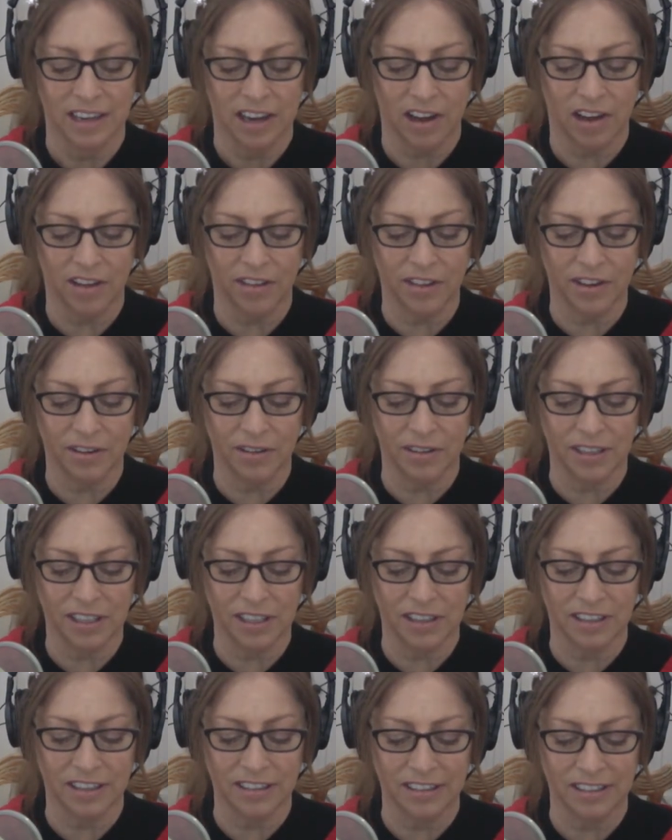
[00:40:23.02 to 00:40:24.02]
although
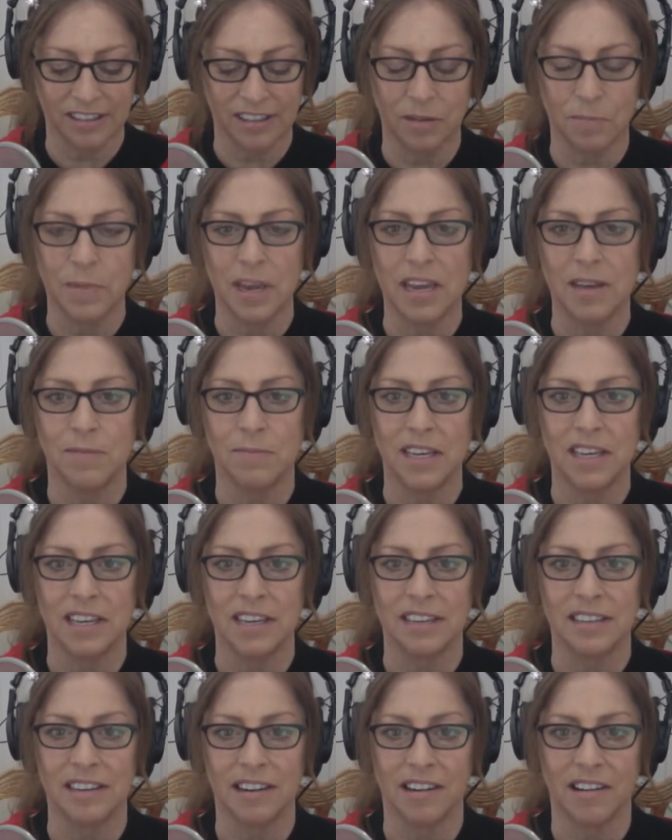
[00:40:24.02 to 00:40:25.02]
there may
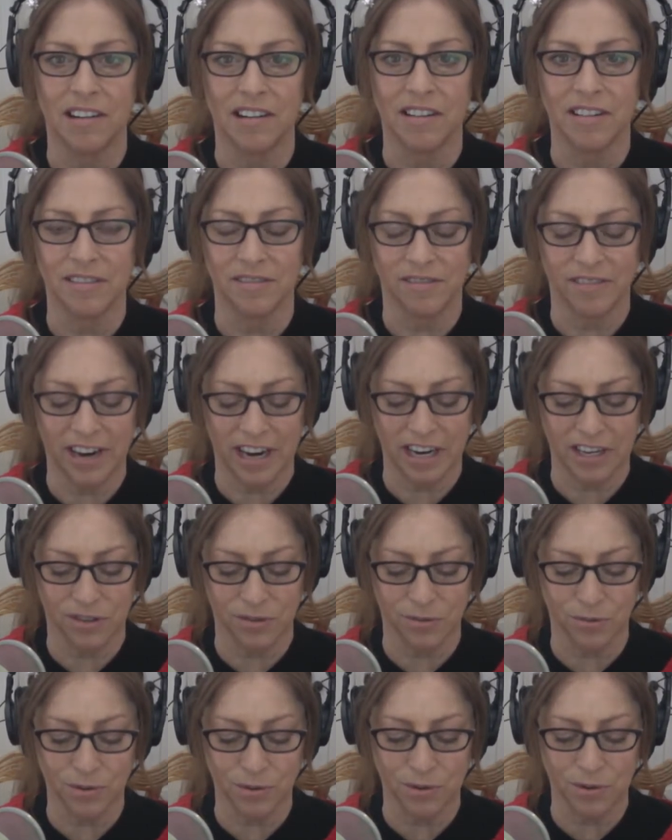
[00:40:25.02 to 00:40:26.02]
be hard and
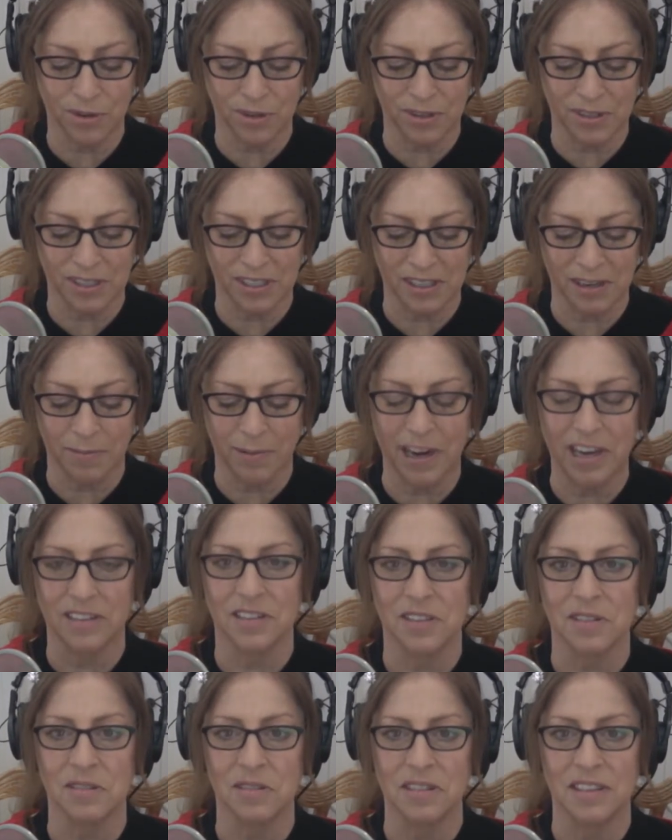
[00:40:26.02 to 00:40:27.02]
fast rules
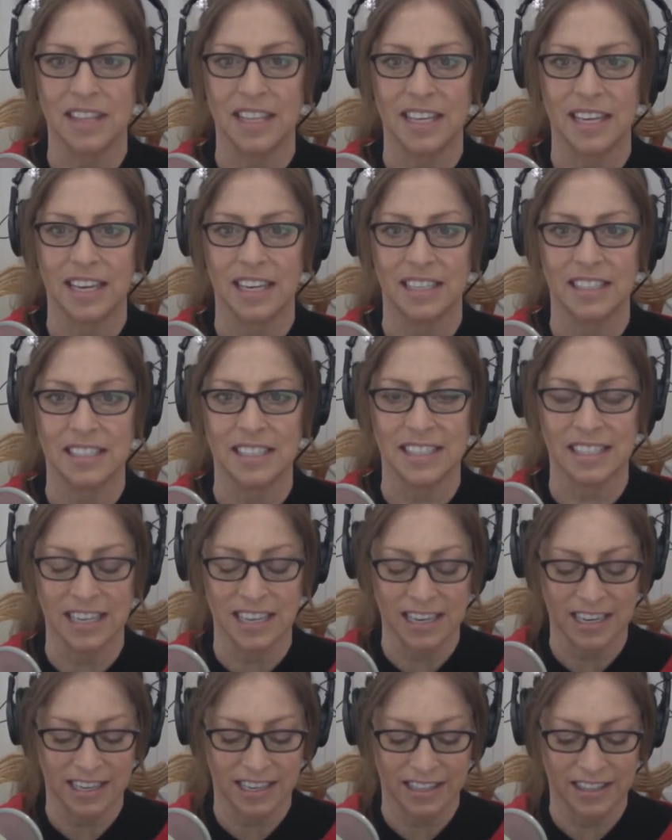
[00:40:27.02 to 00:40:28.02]
about certain things,
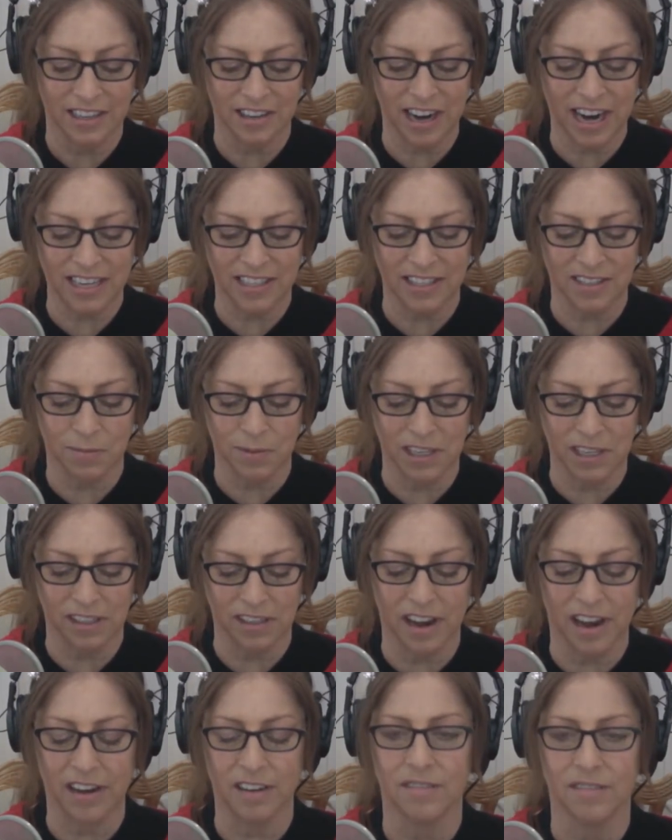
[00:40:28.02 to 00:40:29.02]
there has to be a
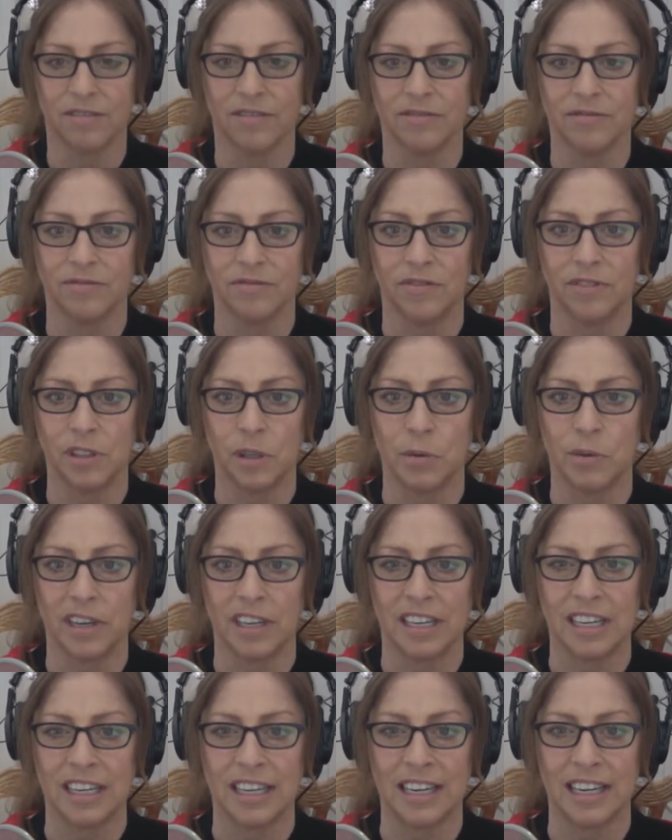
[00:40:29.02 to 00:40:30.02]
lot of
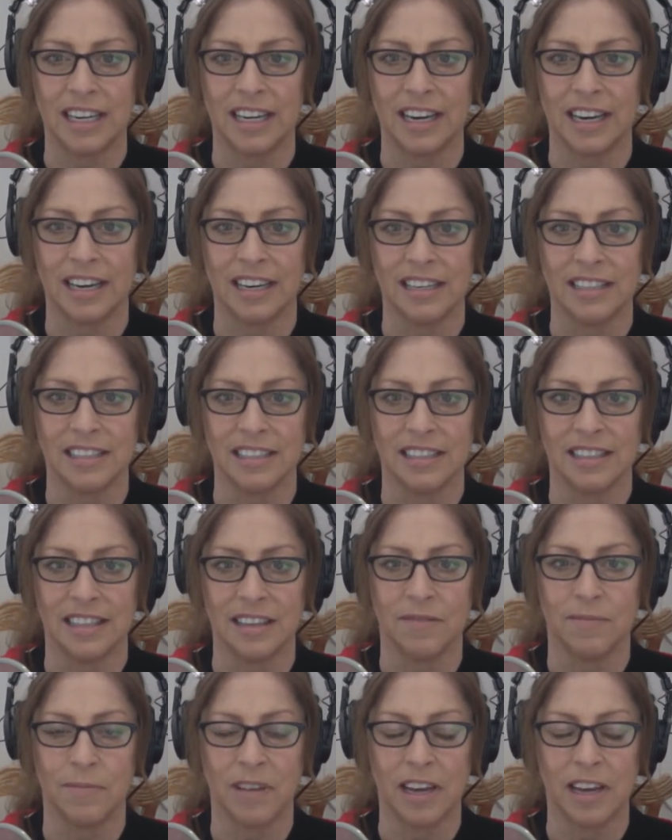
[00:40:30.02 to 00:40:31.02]
fluidity and the